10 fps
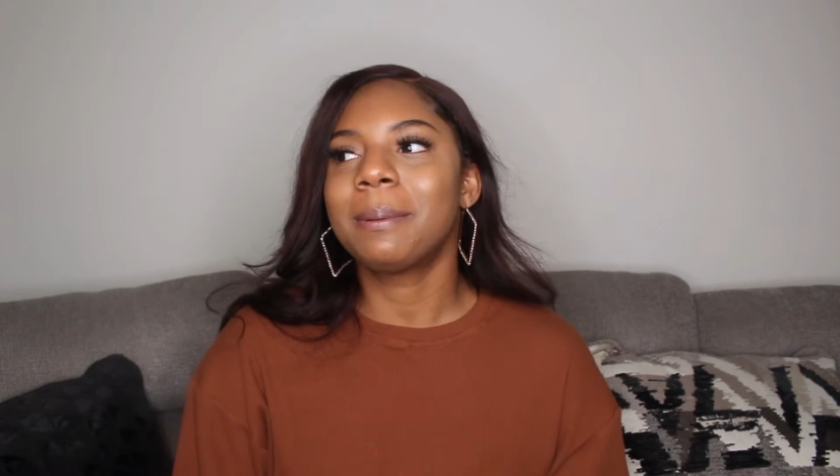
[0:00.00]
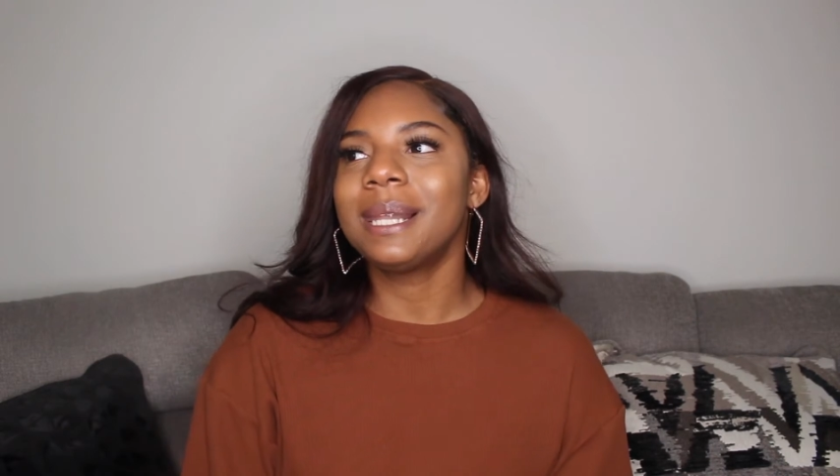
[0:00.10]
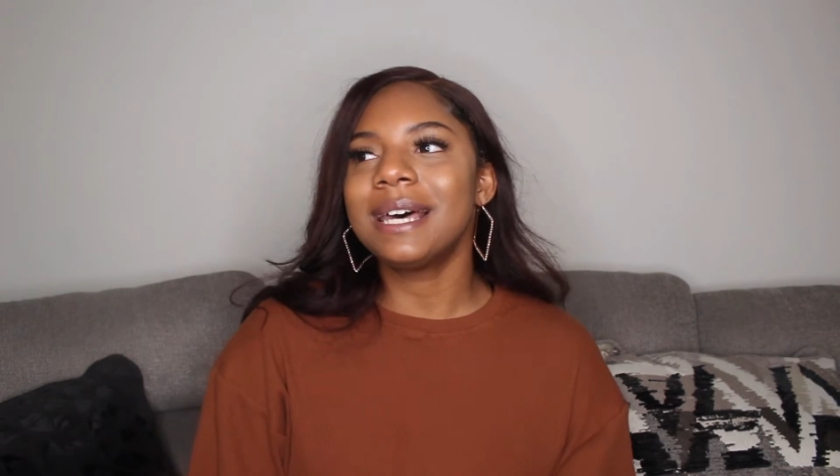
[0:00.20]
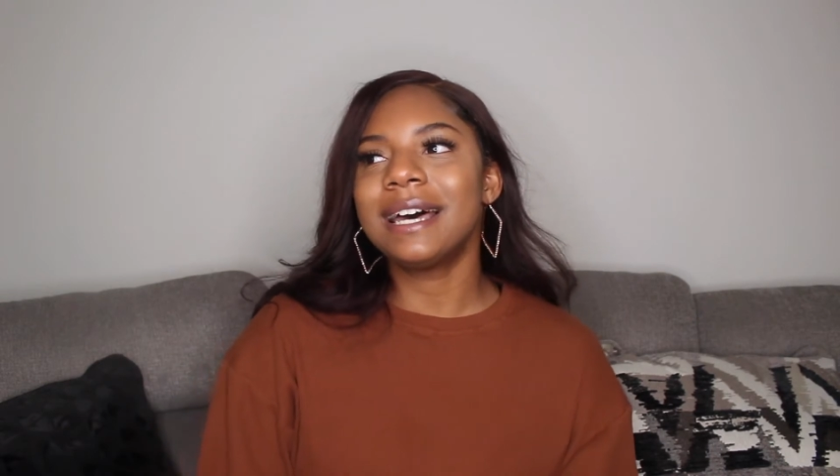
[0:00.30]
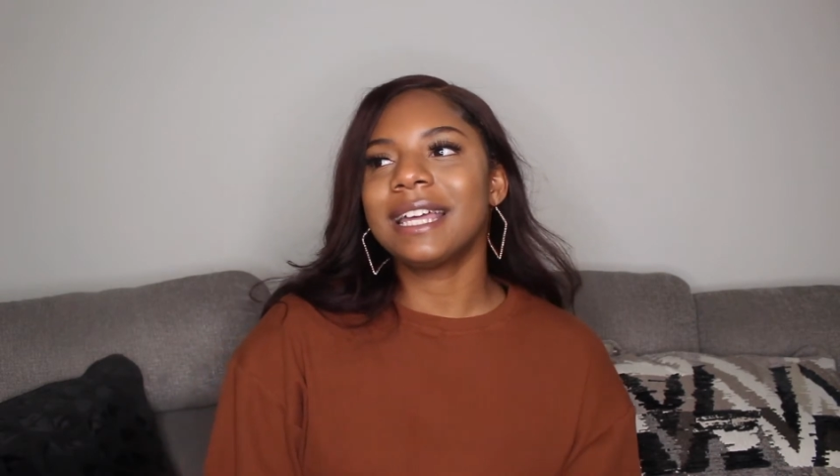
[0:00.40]

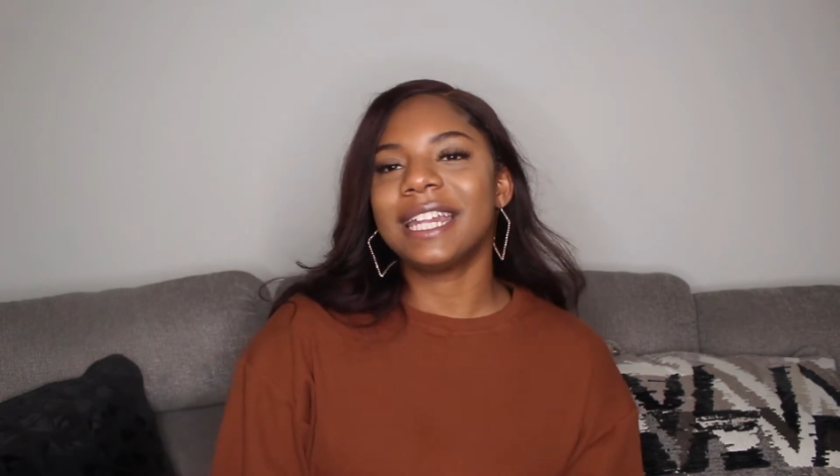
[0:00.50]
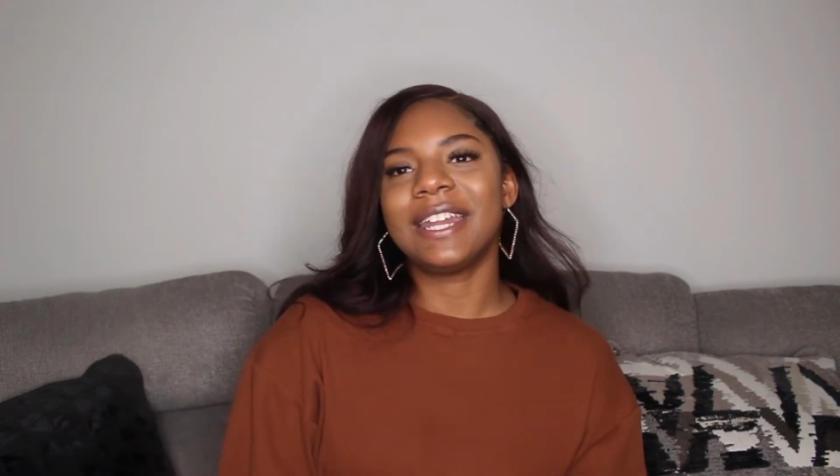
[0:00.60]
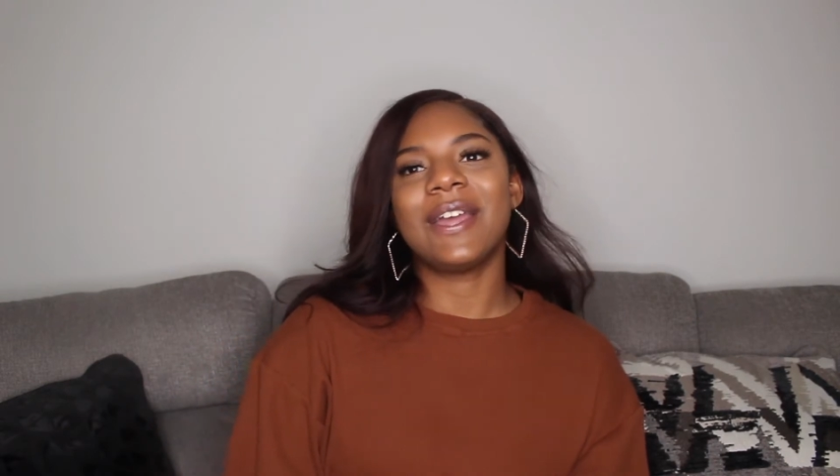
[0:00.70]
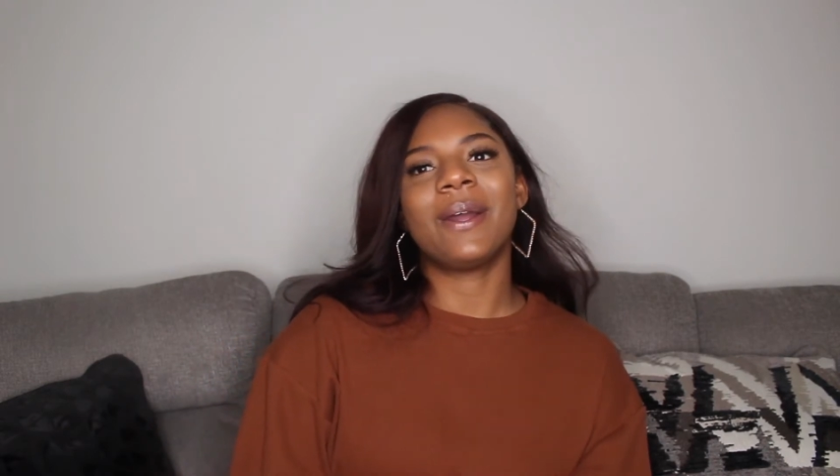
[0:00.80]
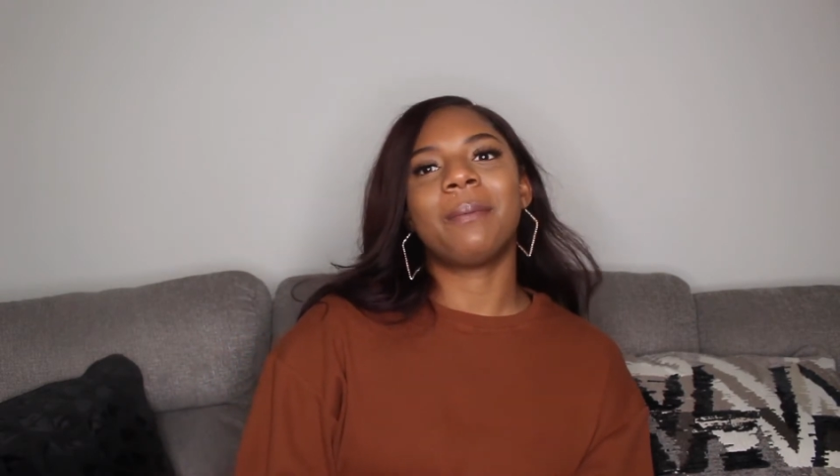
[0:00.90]
plug in
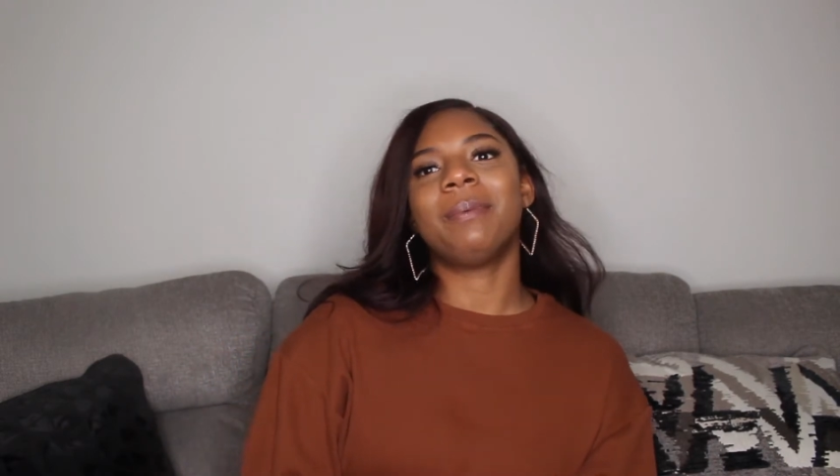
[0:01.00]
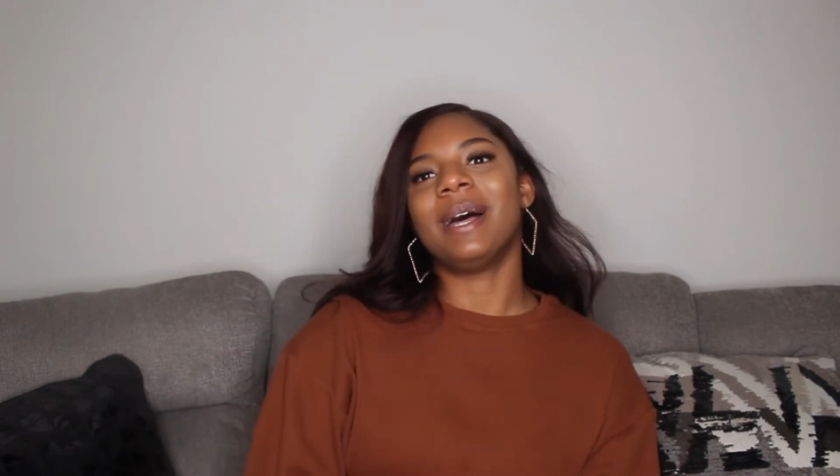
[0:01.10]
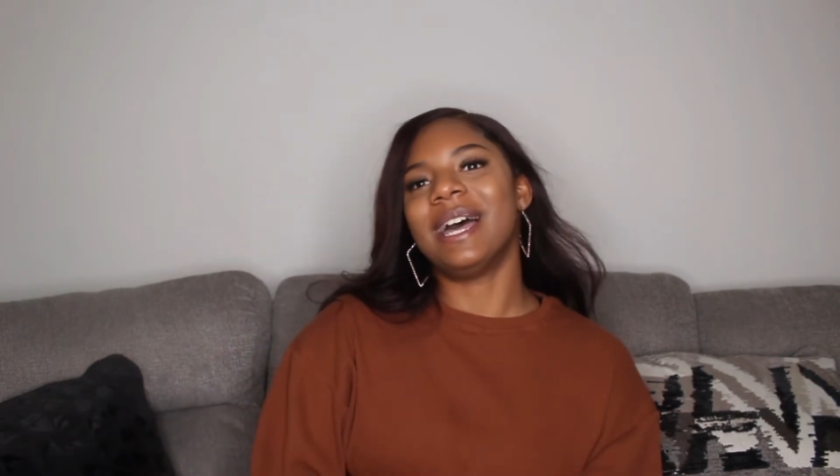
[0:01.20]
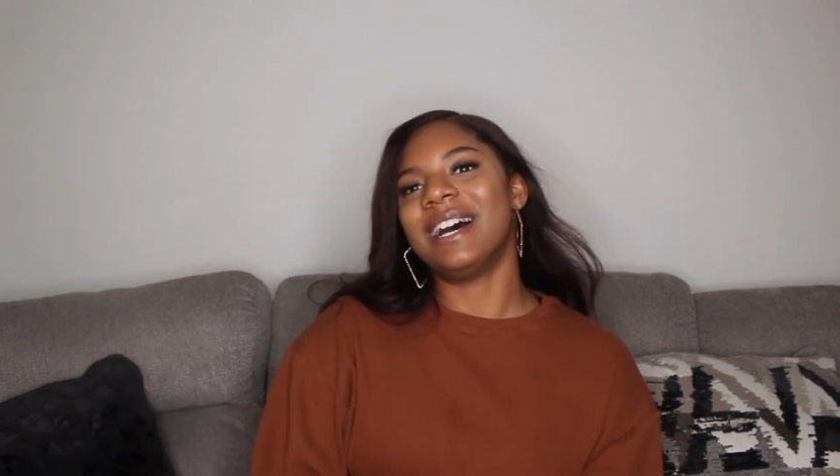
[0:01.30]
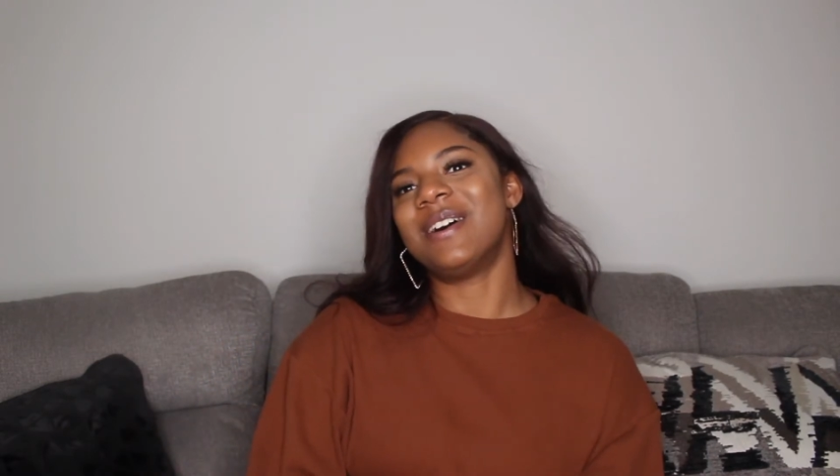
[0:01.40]
there. But